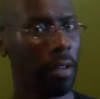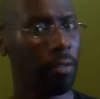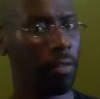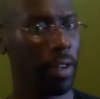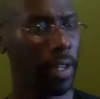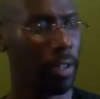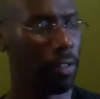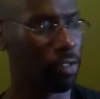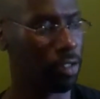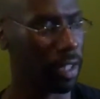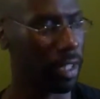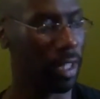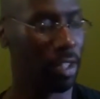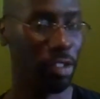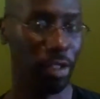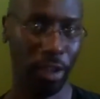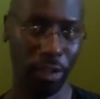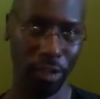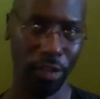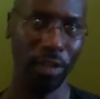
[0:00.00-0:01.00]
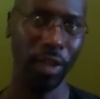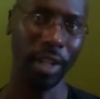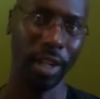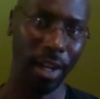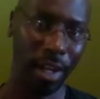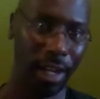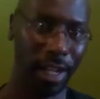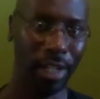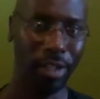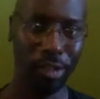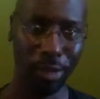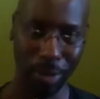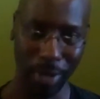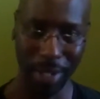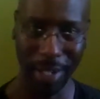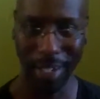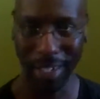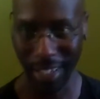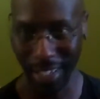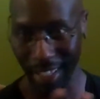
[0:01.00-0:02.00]
Very often there's lots of the guys who
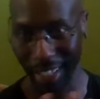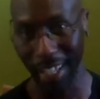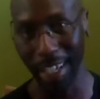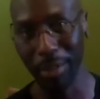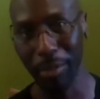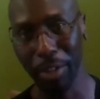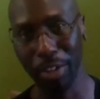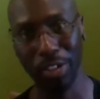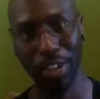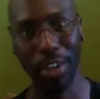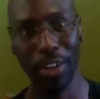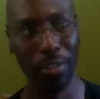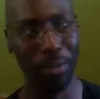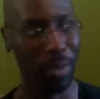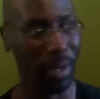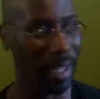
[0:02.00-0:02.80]
are like myself,